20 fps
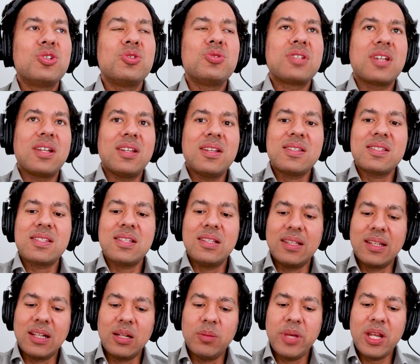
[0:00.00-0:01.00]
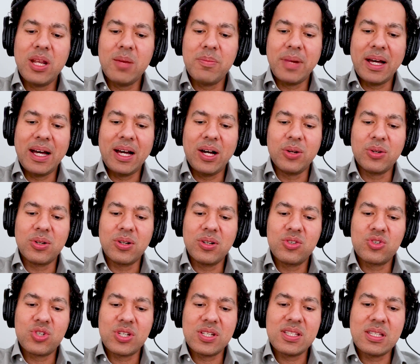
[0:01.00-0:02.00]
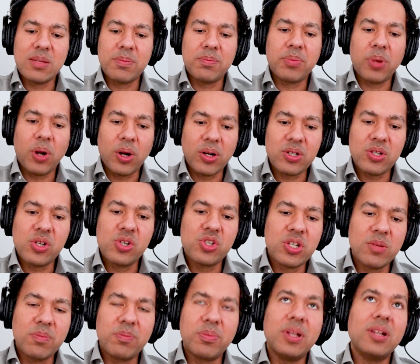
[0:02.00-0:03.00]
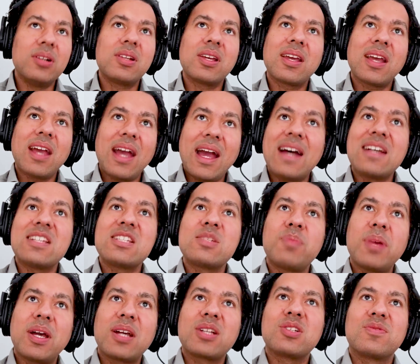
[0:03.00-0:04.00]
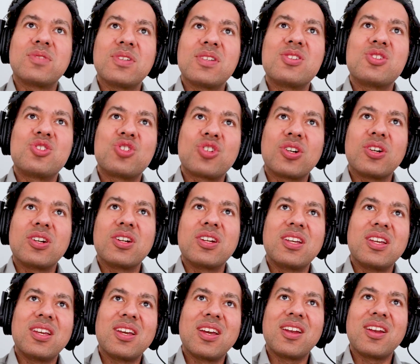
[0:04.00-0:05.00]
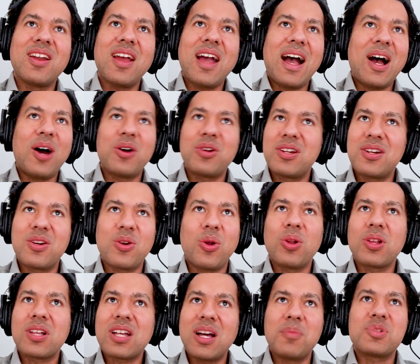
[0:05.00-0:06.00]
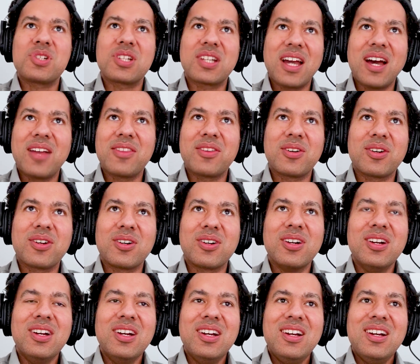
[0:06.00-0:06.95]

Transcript: you tell us a little bit about just the partnership building aspect of this journey, and how did it all come together?